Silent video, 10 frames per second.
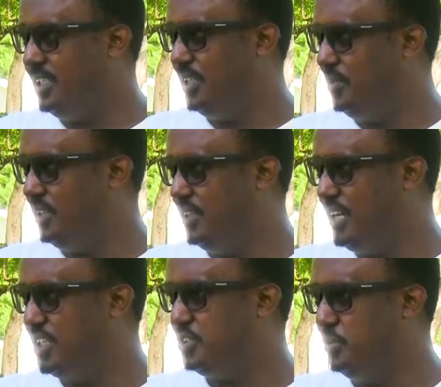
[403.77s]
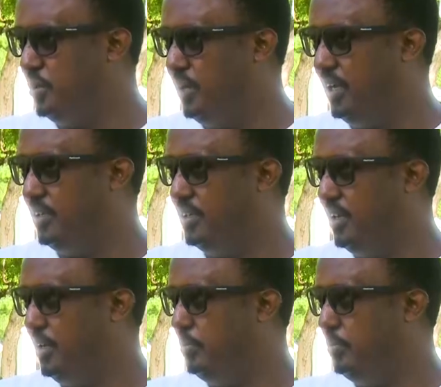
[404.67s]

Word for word: dealing with the national and uh,